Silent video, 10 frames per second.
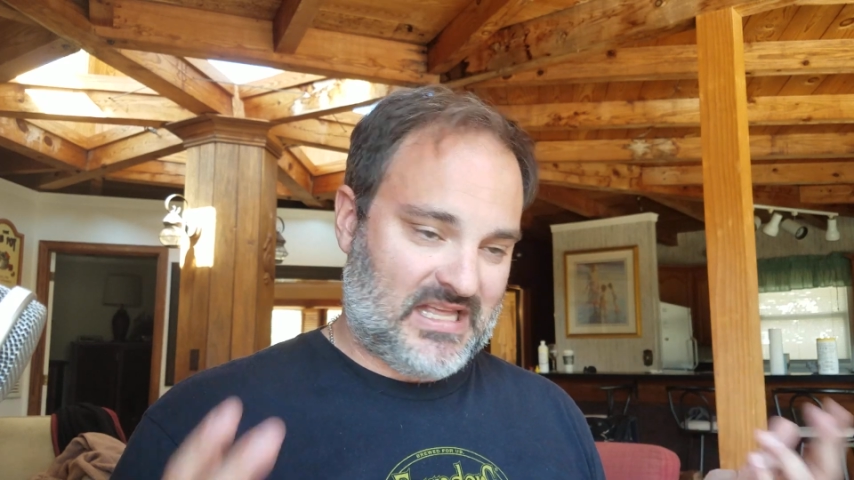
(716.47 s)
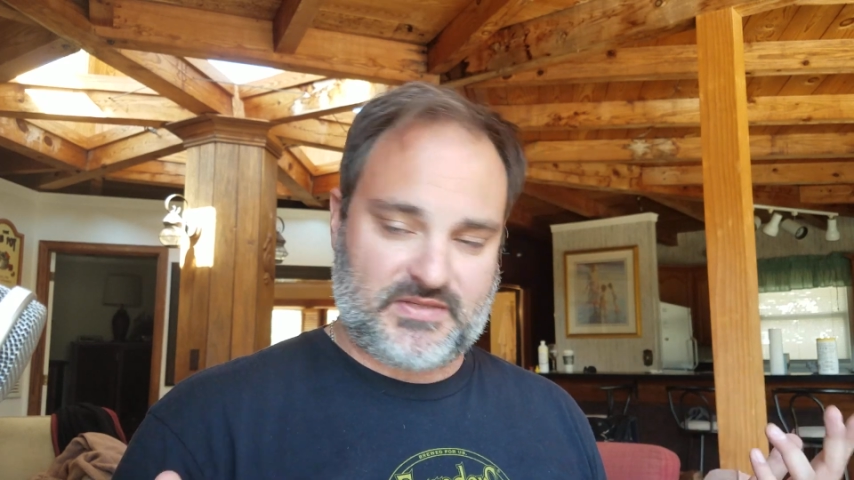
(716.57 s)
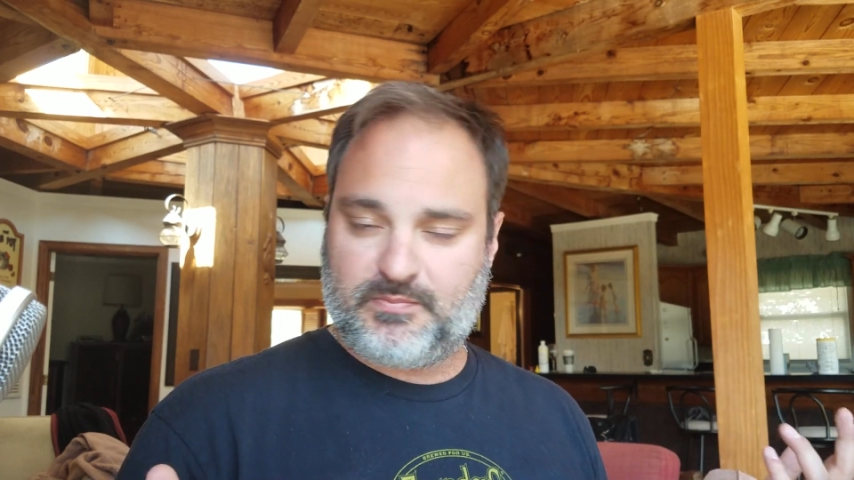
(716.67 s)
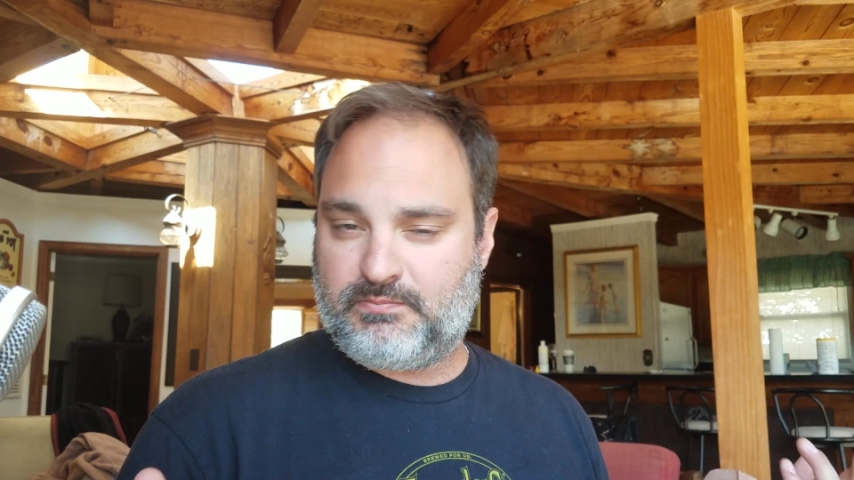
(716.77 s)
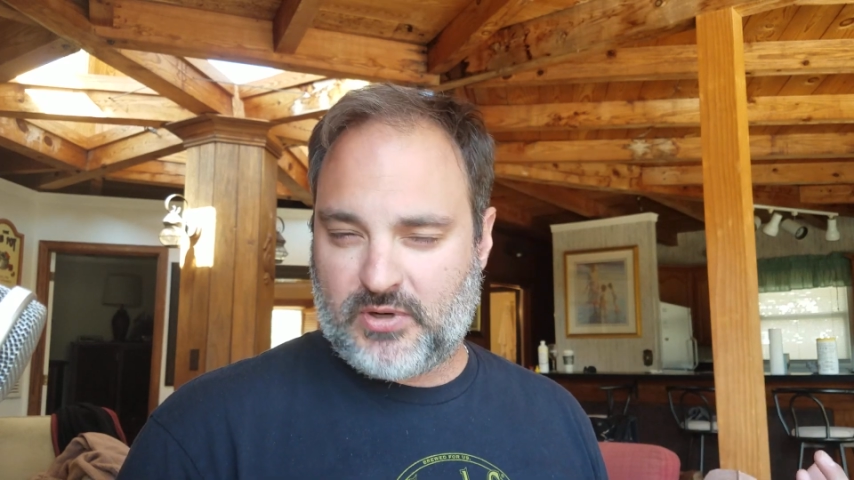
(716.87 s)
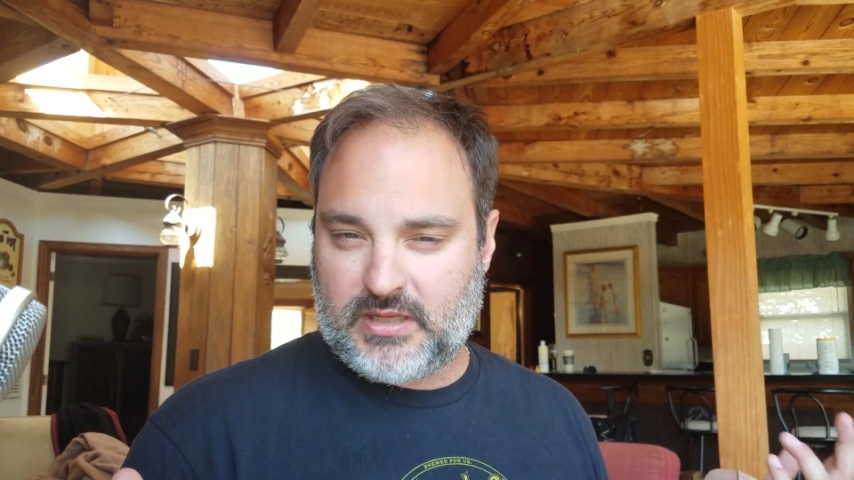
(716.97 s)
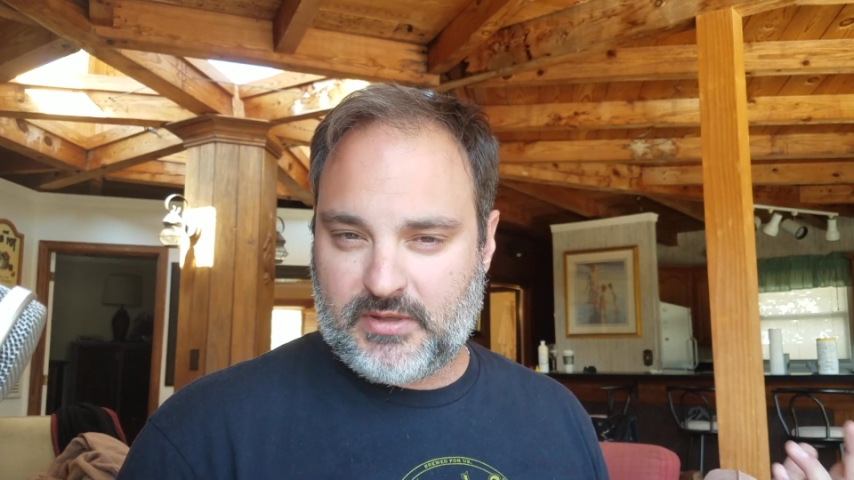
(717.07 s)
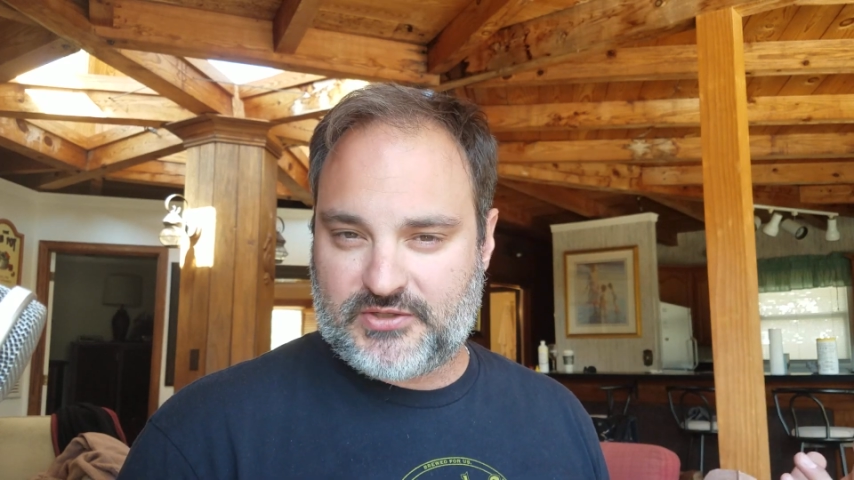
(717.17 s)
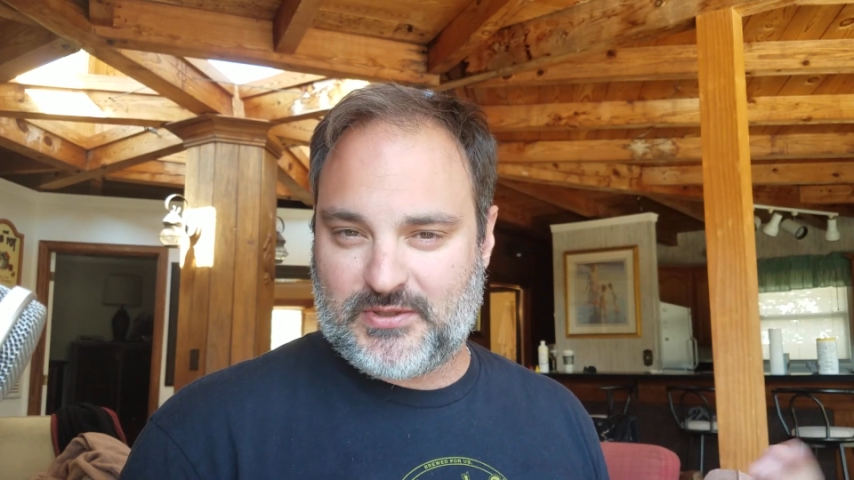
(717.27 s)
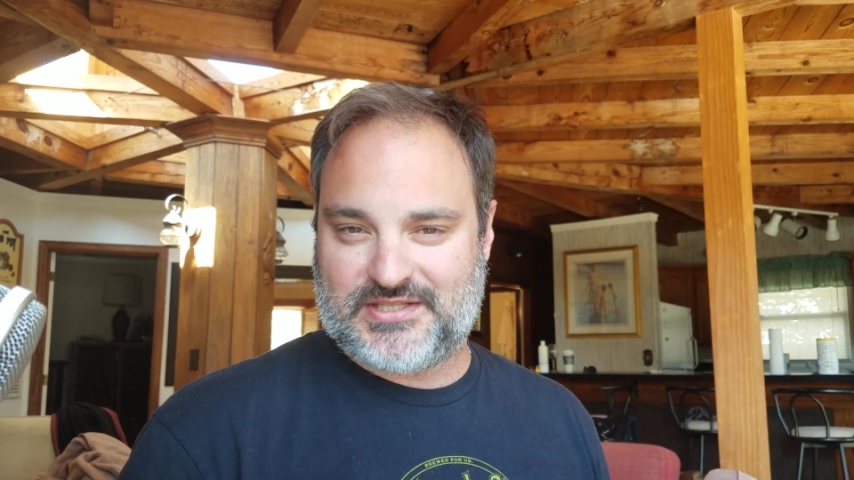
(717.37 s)
that's pretty
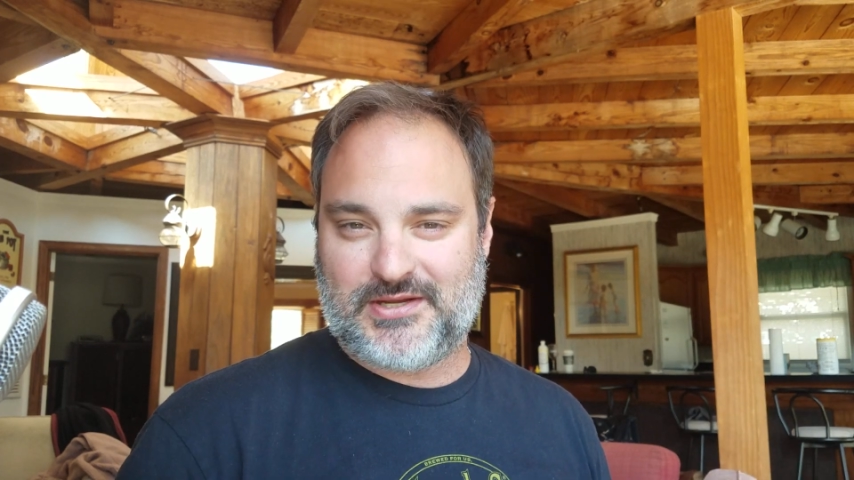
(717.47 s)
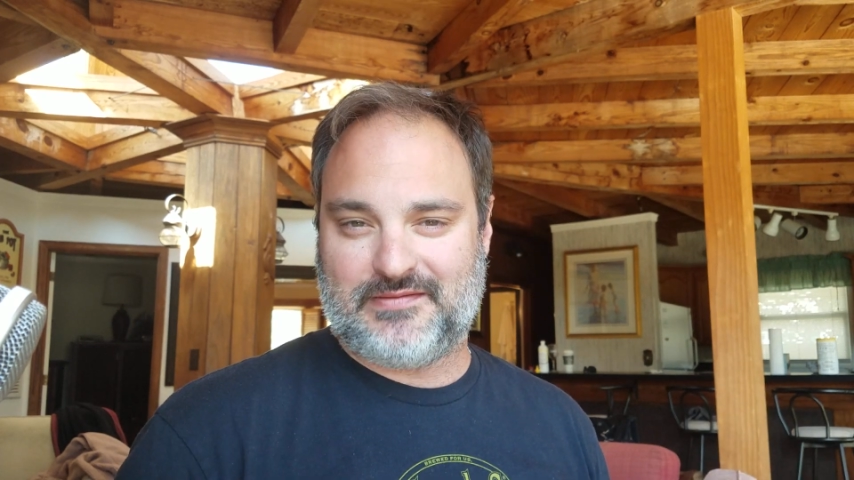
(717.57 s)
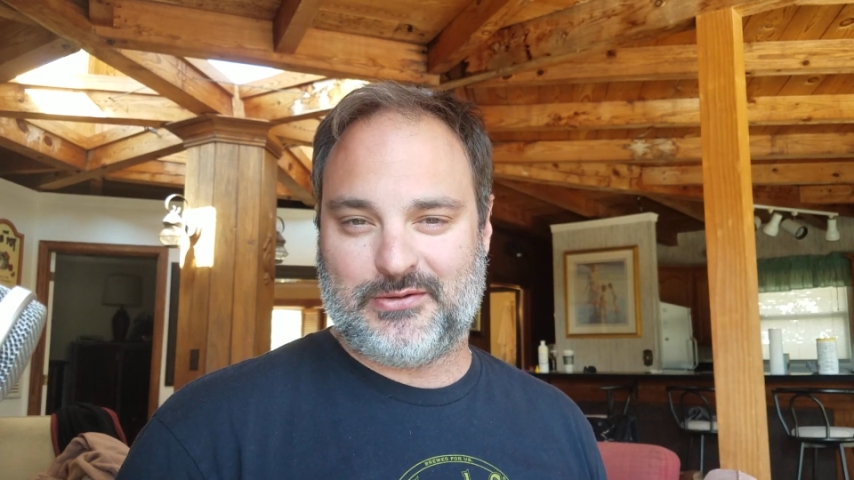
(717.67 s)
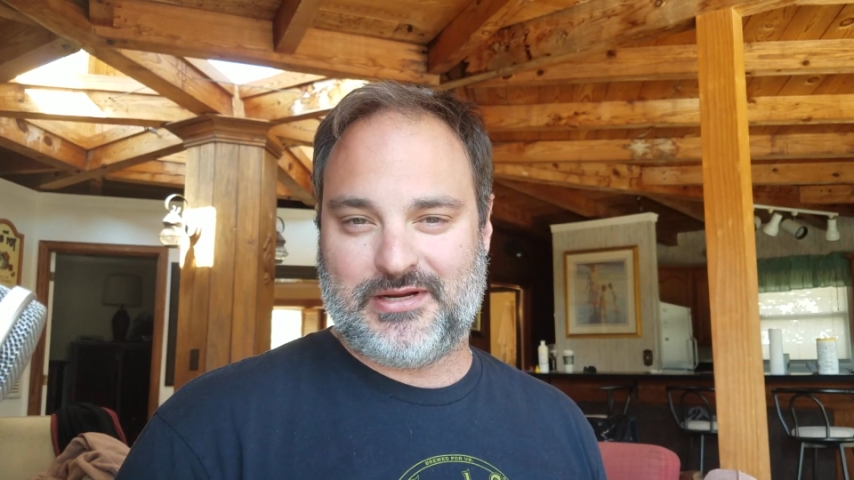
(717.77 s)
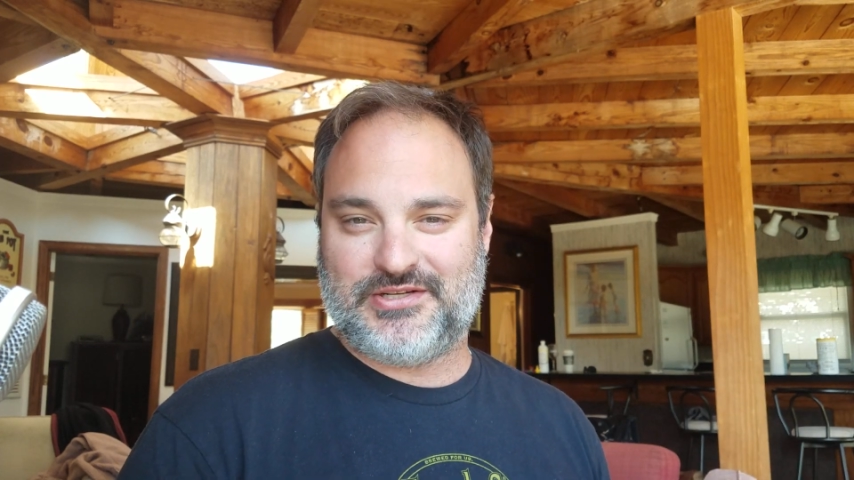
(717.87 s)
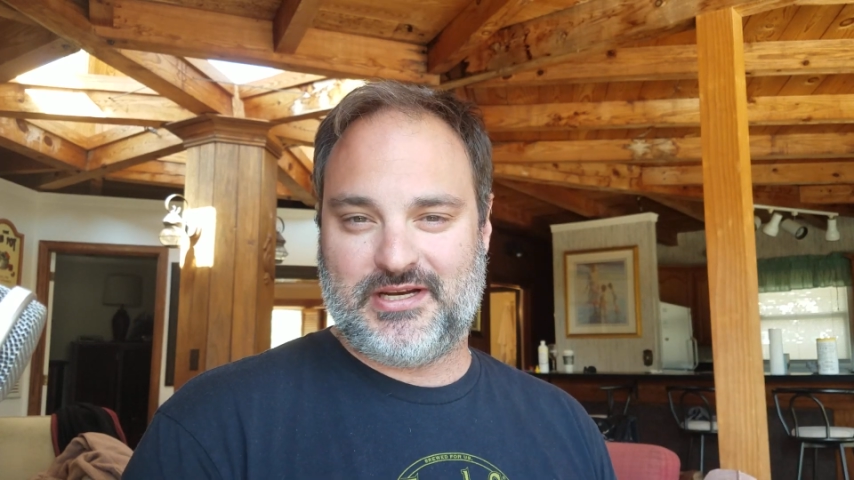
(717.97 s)
much what software